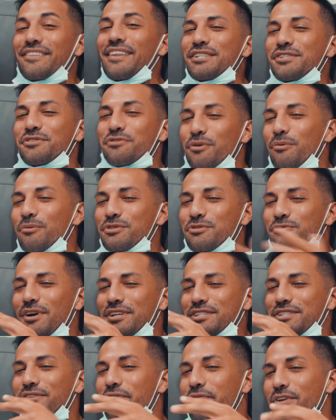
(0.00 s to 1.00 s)
Thanks so much for
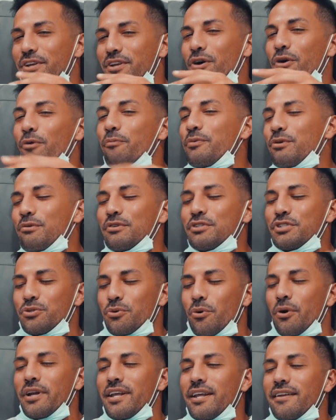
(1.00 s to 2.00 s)
watching the video. I Hope you
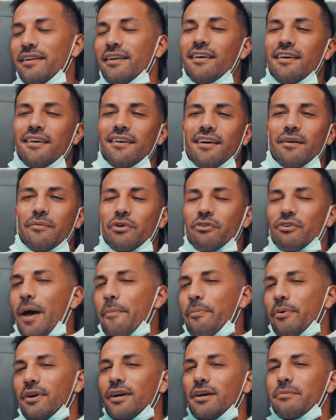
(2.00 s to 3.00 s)
enjoyed it. I'm gonna
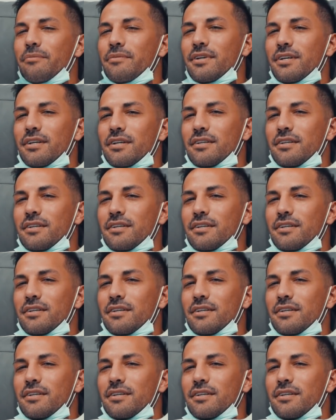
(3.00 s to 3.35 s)
wrap it up.